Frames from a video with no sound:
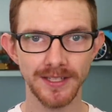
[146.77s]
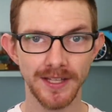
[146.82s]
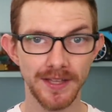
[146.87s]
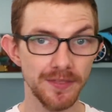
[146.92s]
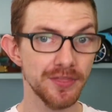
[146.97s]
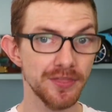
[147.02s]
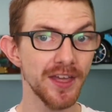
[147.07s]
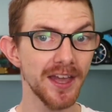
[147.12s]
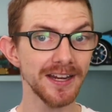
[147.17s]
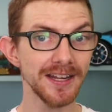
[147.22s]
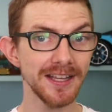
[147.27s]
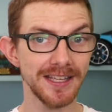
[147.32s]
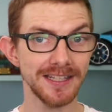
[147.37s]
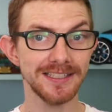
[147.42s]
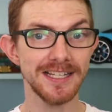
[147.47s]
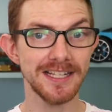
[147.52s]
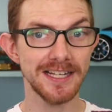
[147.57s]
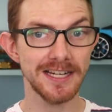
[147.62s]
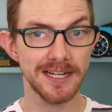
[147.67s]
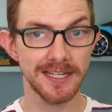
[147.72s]
Then it
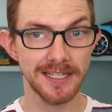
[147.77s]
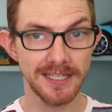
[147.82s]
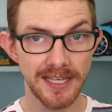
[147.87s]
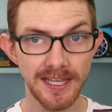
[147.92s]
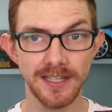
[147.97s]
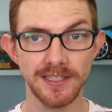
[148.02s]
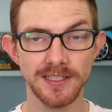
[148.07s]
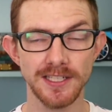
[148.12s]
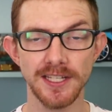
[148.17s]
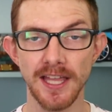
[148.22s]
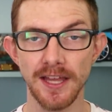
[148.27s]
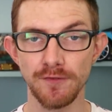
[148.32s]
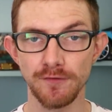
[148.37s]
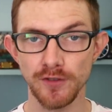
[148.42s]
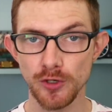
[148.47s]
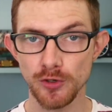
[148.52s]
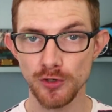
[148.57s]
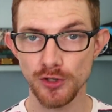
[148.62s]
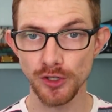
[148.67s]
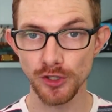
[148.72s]
needed a kick to get
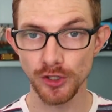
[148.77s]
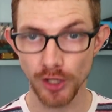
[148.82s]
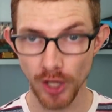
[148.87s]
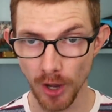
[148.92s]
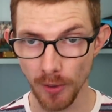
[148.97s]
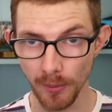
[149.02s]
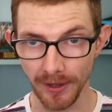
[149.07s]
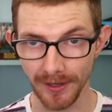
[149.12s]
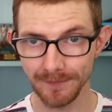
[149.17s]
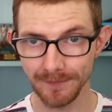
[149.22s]
fusion going.